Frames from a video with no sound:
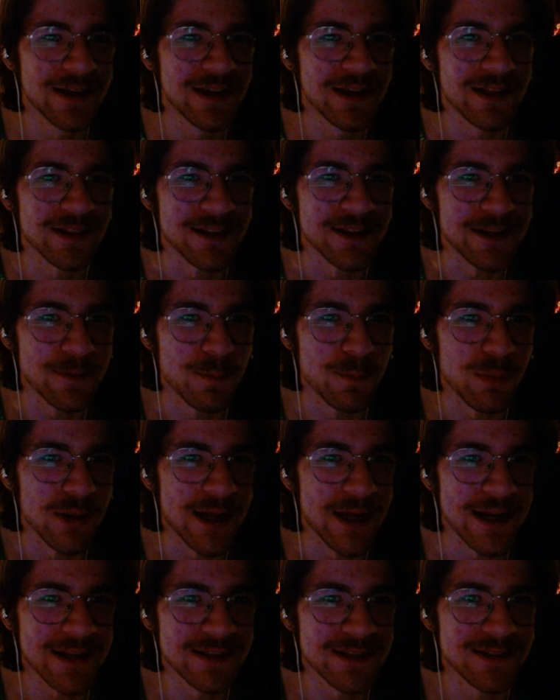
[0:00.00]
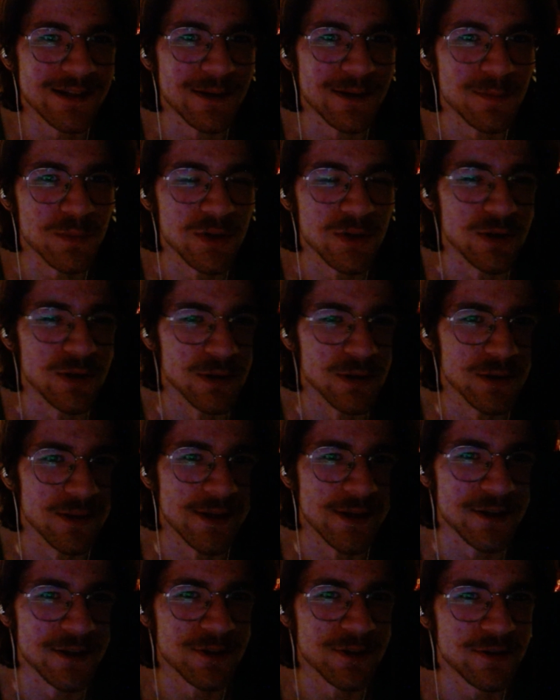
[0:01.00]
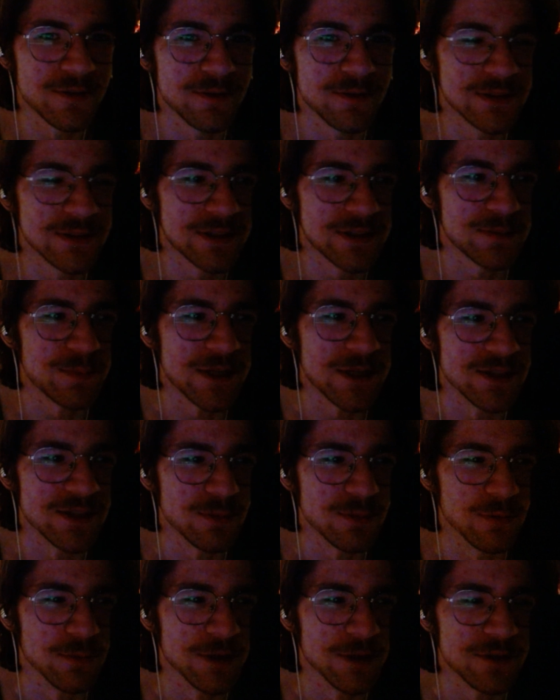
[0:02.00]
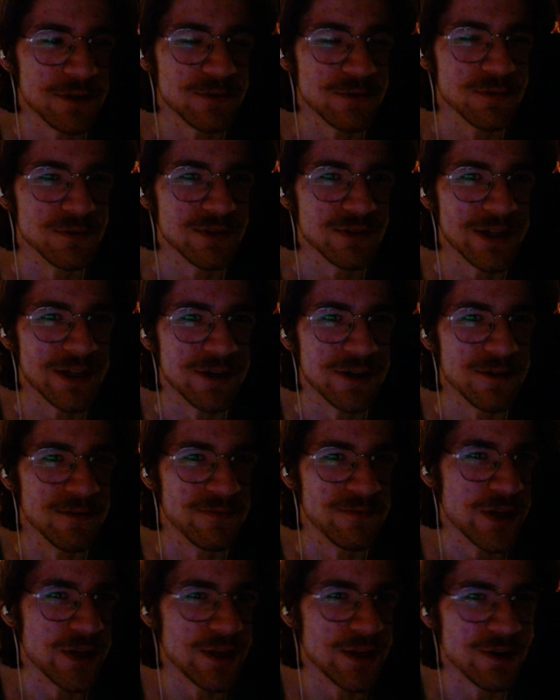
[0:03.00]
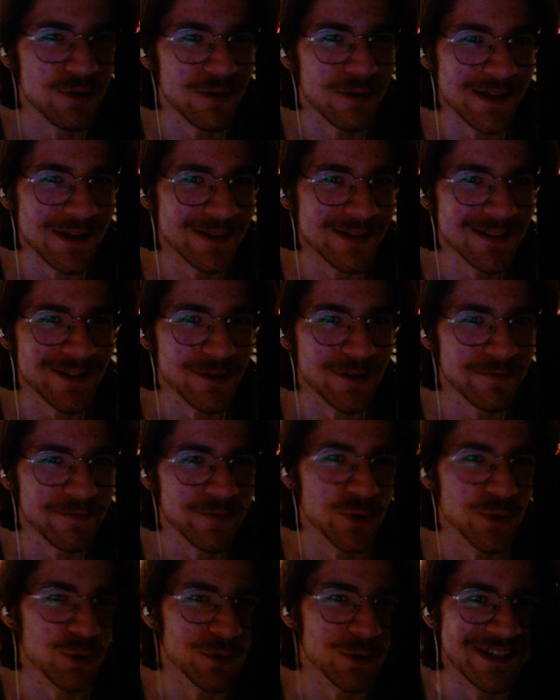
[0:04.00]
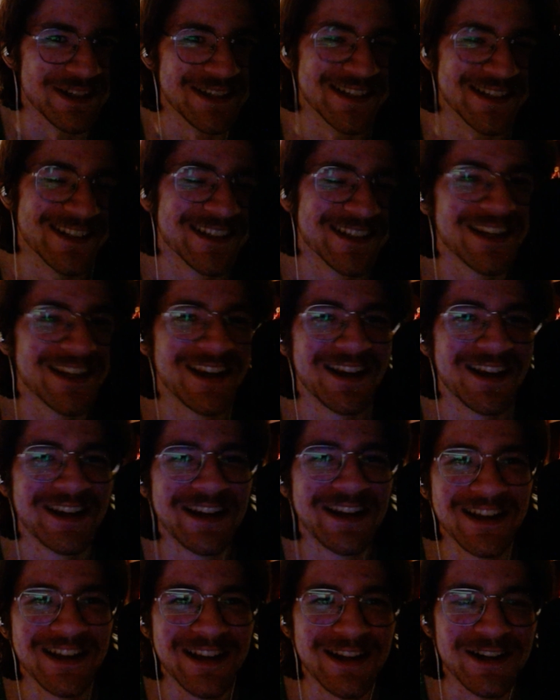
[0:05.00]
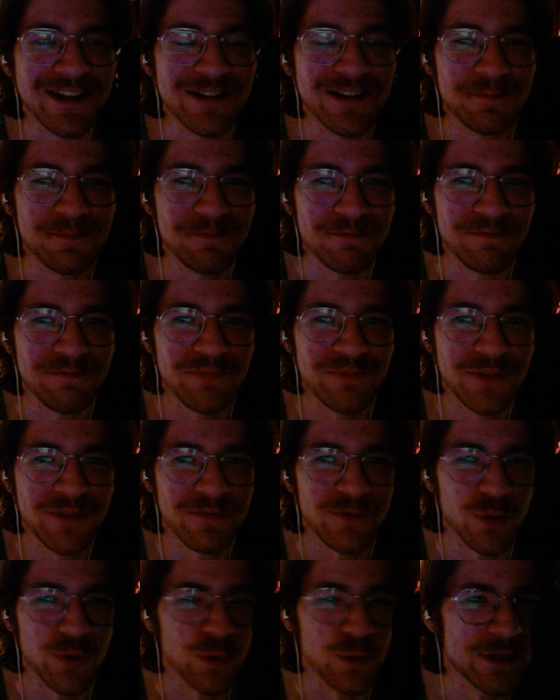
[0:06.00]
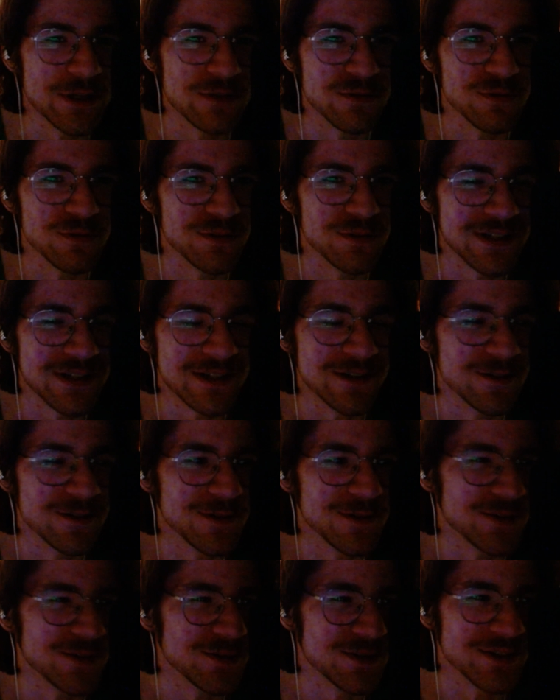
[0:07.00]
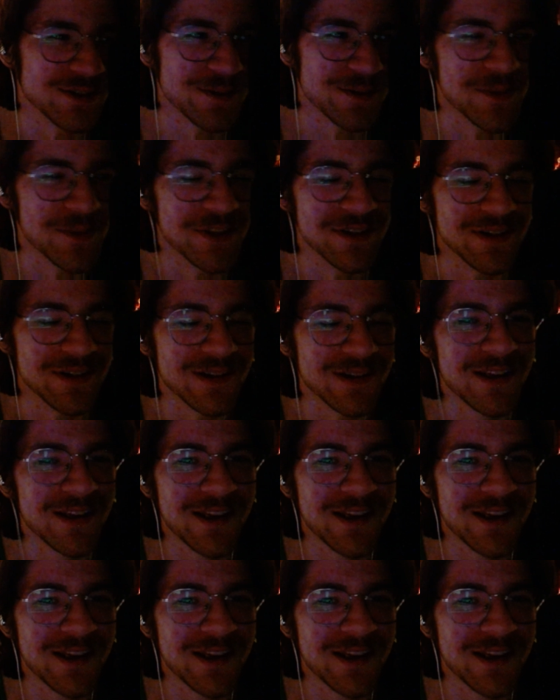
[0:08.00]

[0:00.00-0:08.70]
like Black Templar, like Space Marine Crusader video against the furries, furry crusaders or something.